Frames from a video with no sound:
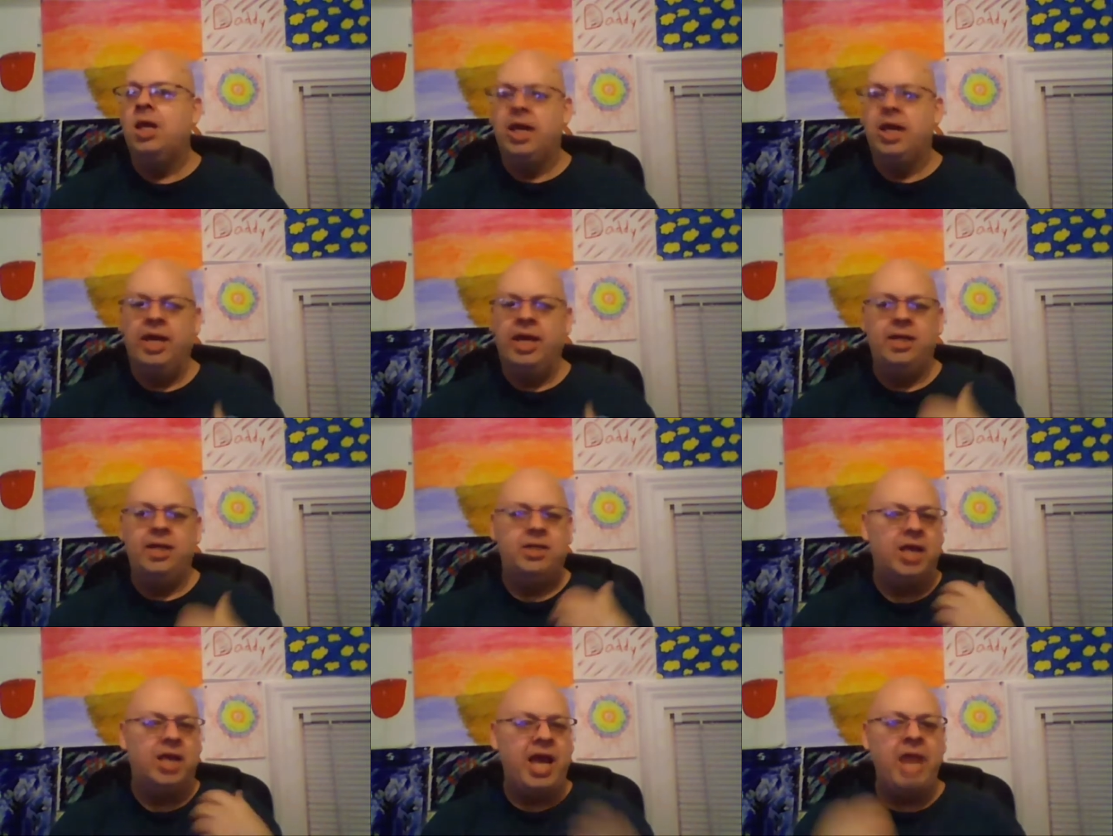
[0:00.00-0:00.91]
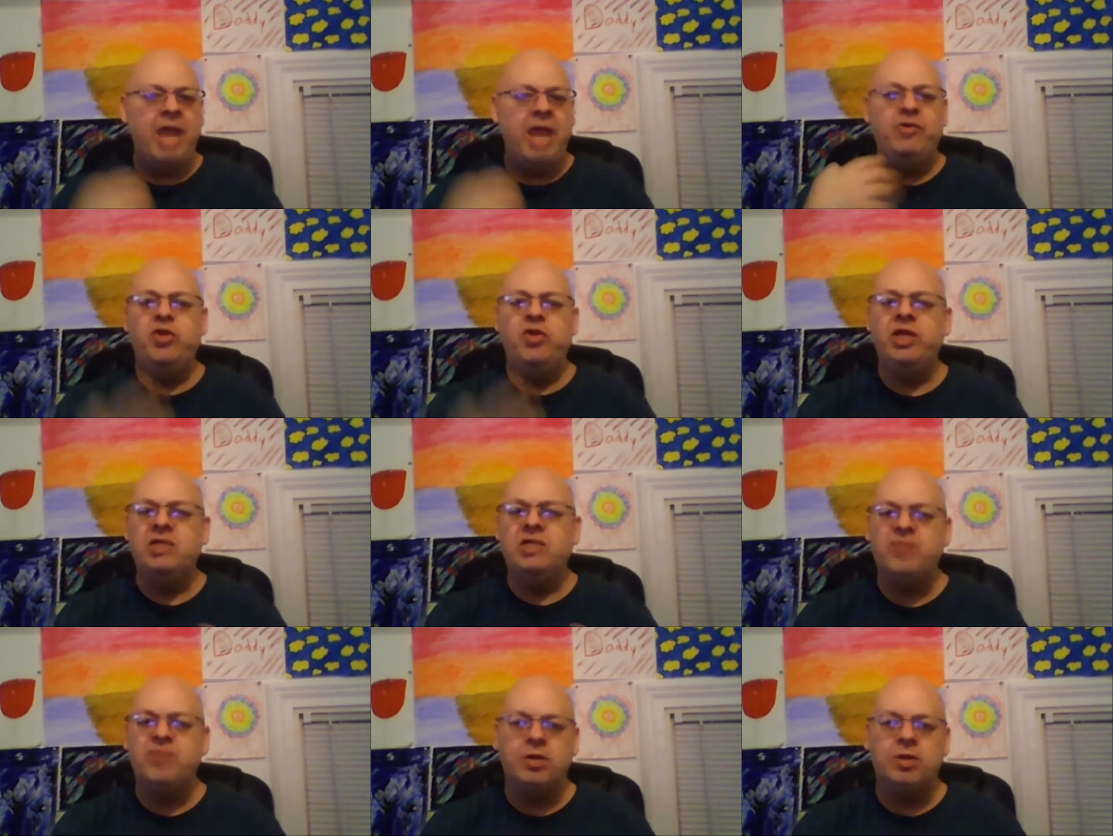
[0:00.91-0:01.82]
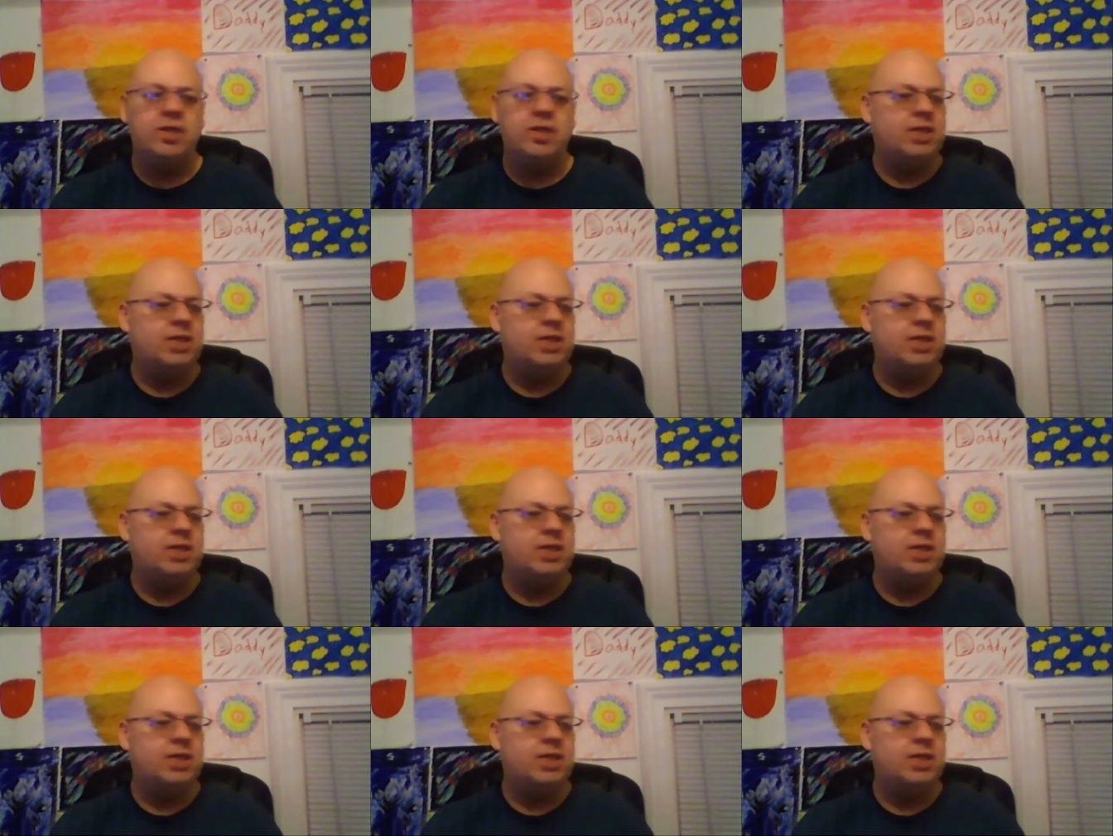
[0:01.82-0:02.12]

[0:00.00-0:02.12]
and everything is feeling that.